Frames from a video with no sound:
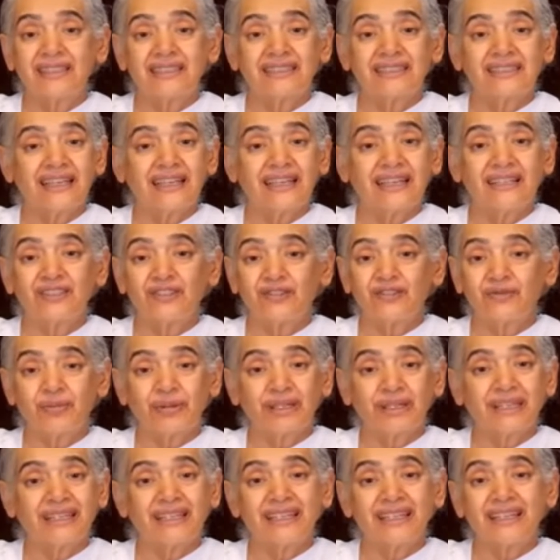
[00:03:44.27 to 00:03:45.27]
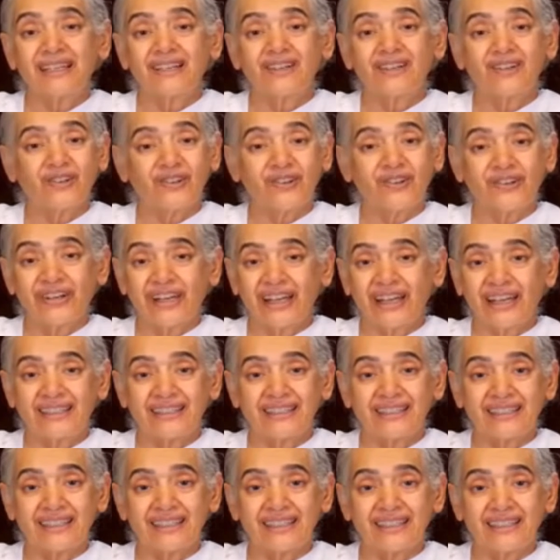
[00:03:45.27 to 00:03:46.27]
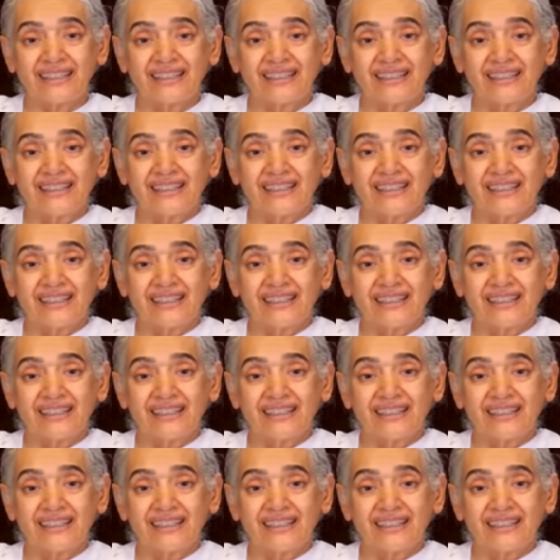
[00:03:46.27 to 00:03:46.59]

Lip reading: a date of beginning or ending.